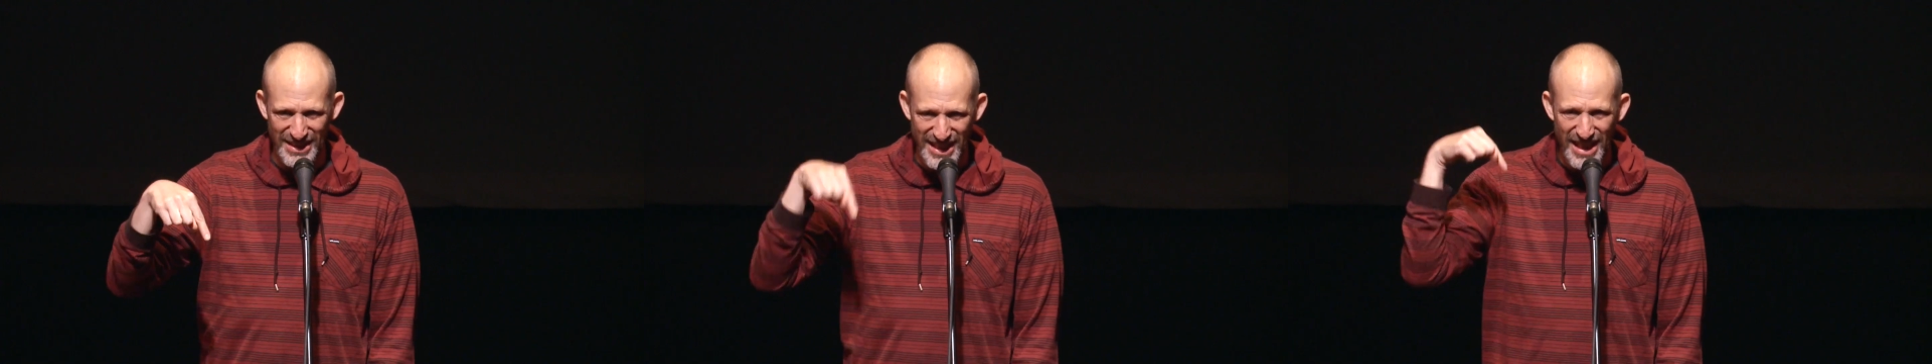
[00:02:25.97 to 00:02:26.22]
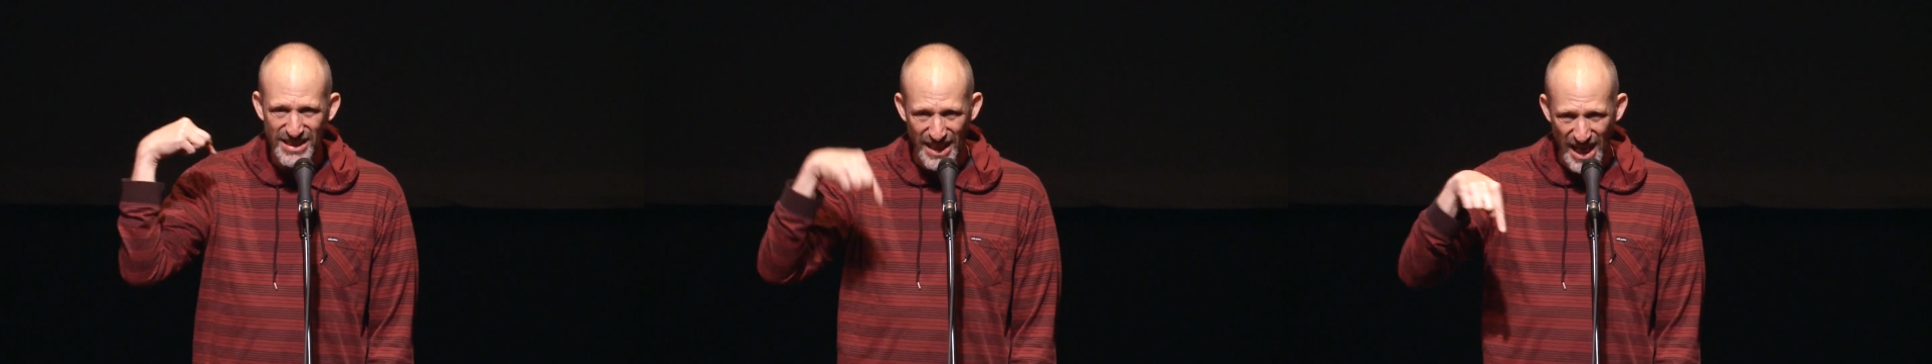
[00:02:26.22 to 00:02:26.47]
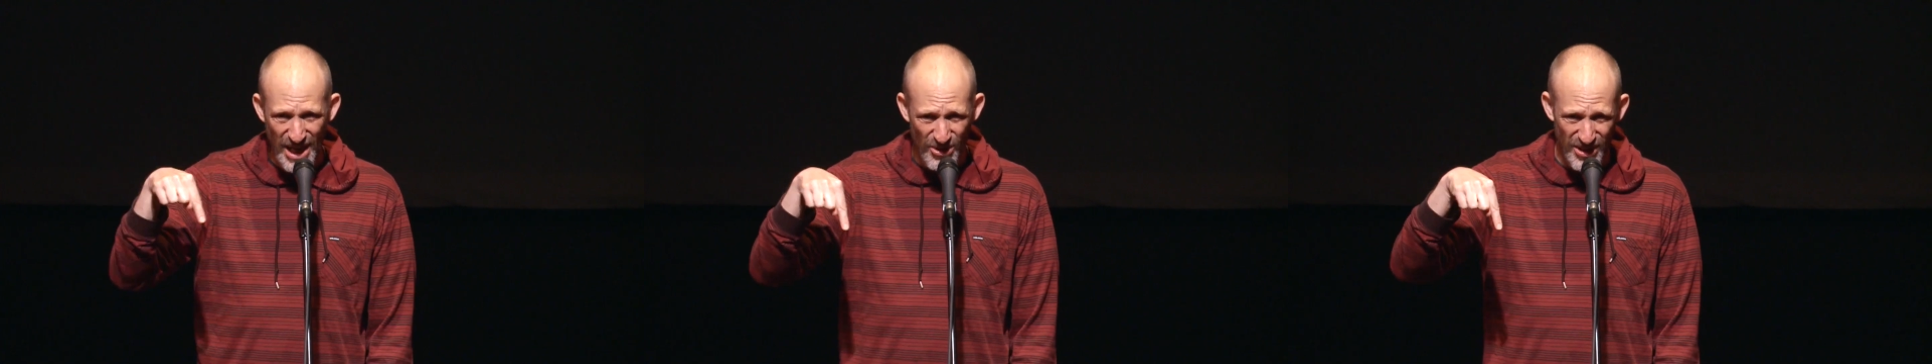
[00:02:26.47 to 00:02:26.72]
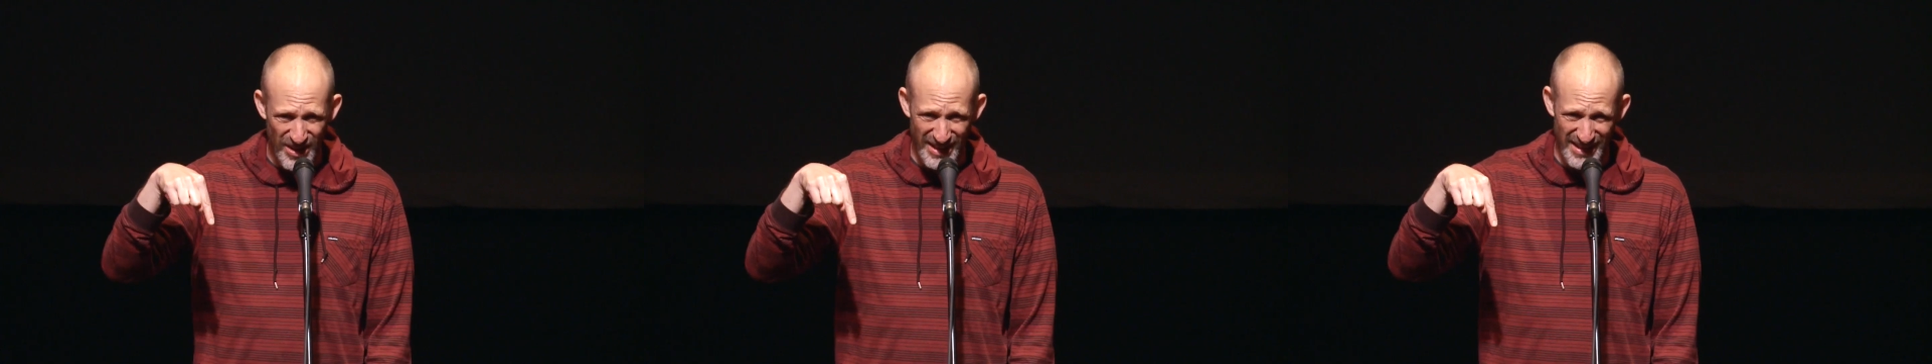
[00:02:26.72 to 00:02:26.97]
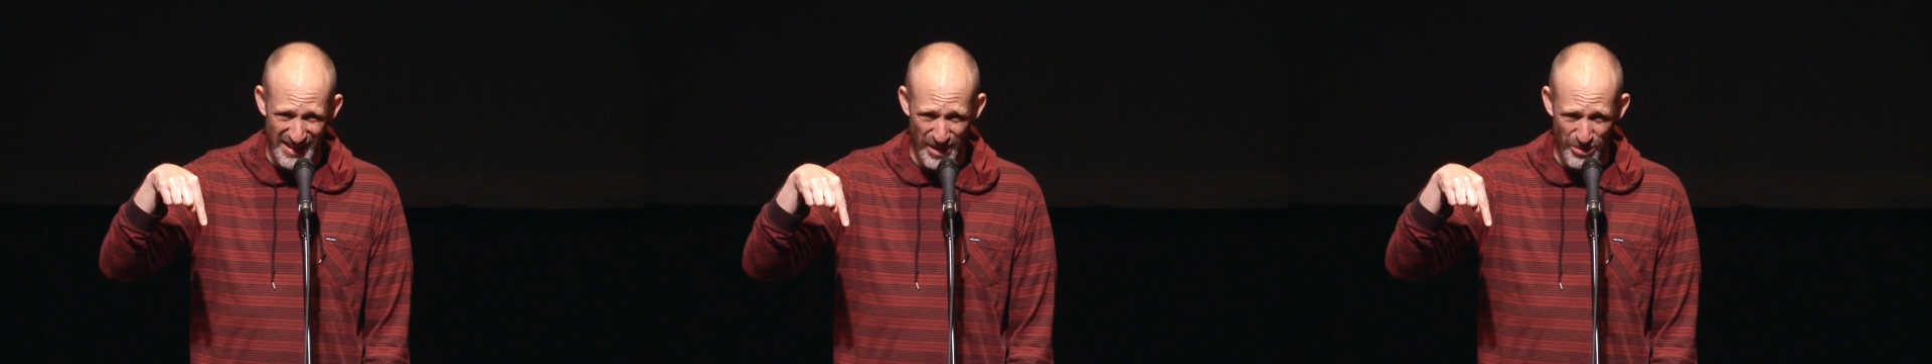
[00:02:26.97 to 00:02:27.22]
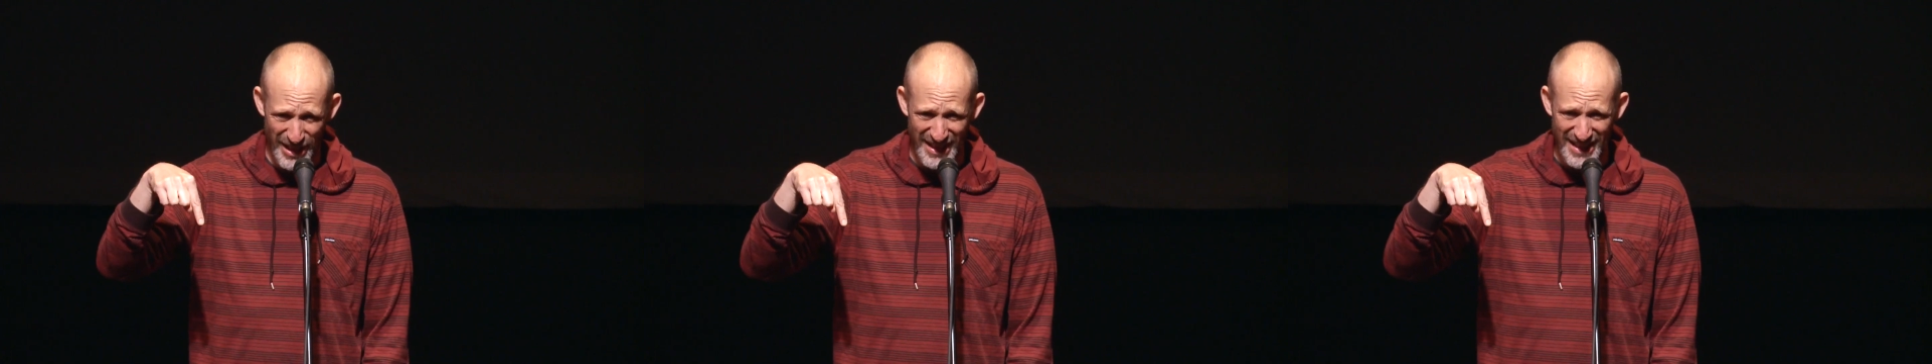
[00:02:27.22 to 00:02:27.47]
It takes an hour on the
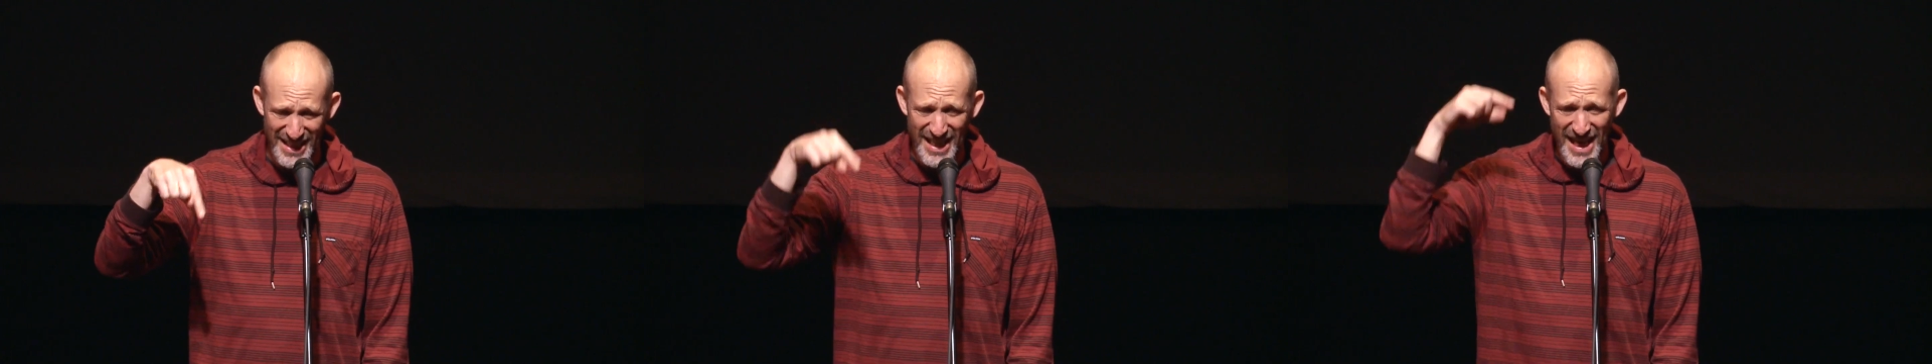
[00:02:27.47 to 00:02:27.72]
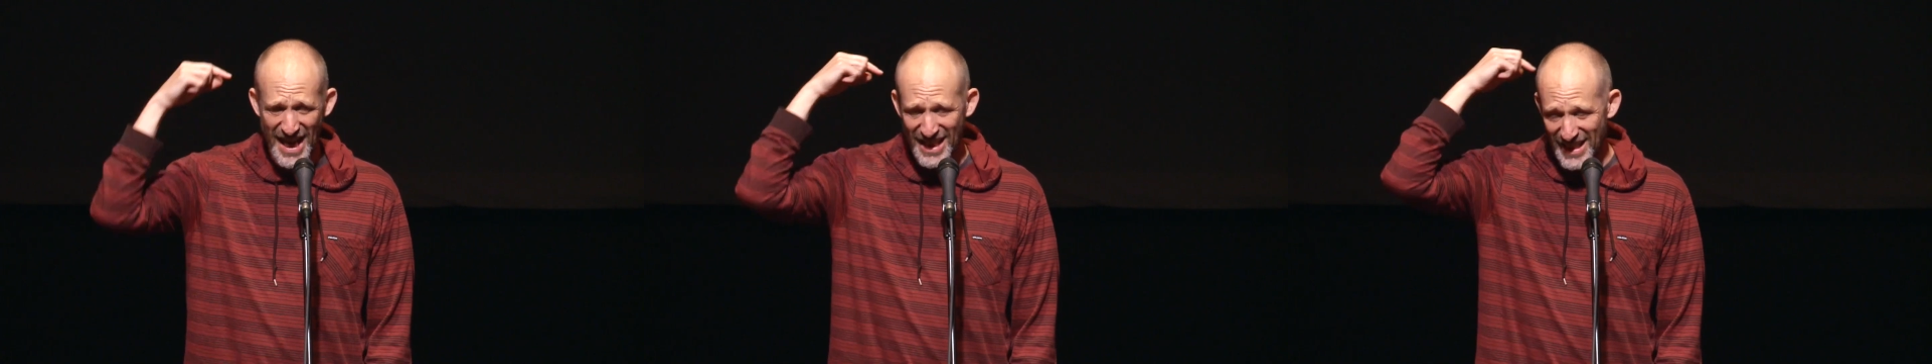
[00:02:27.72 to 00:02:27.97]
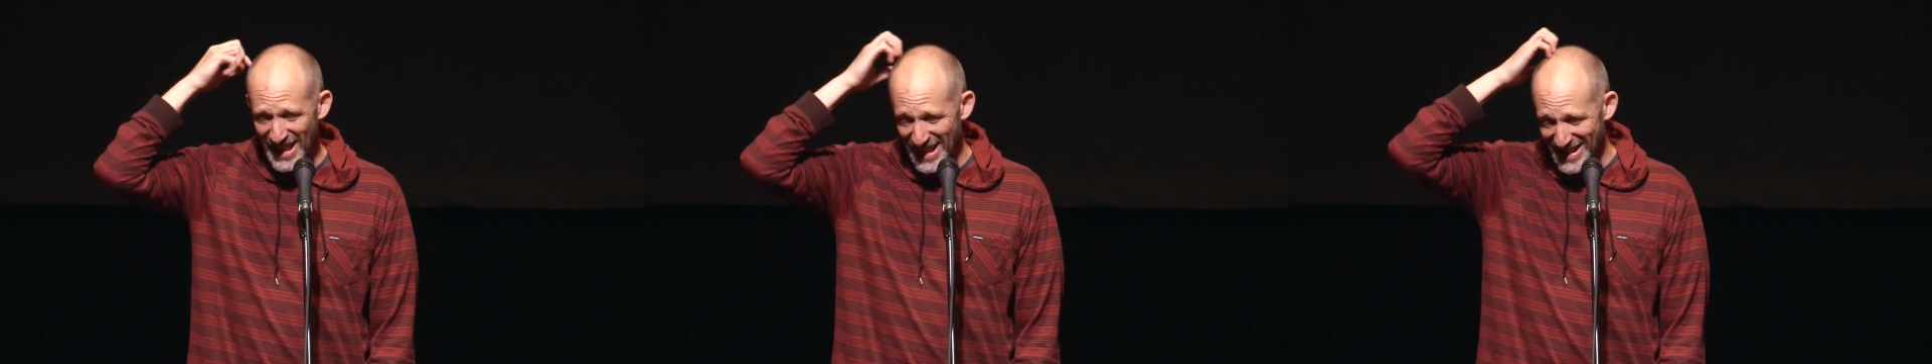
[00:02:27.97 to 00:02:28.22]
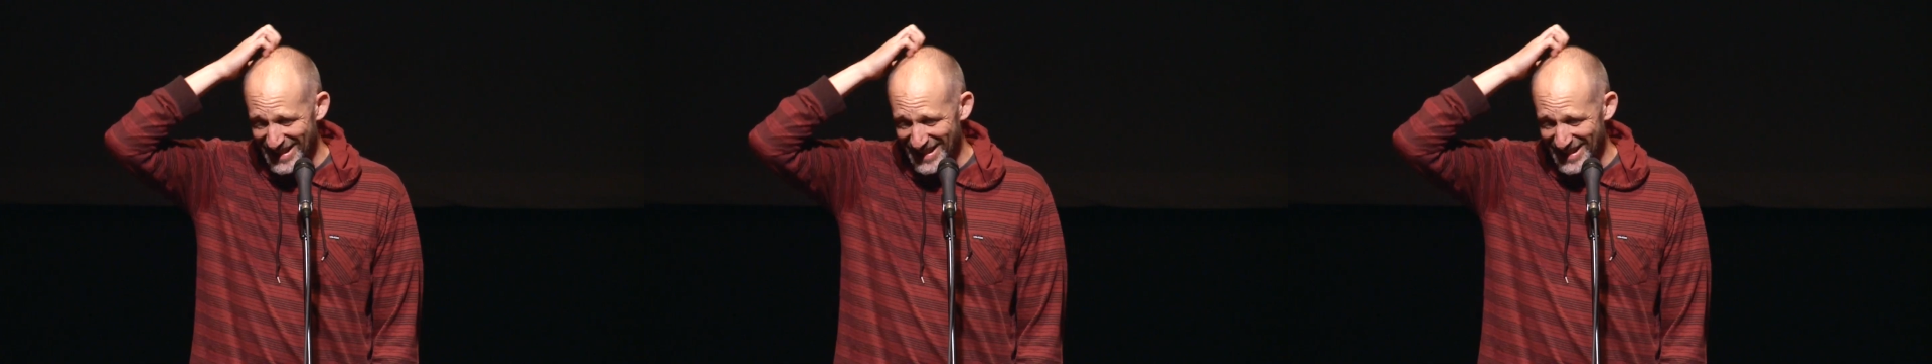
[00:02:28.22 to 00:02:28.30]
subway, and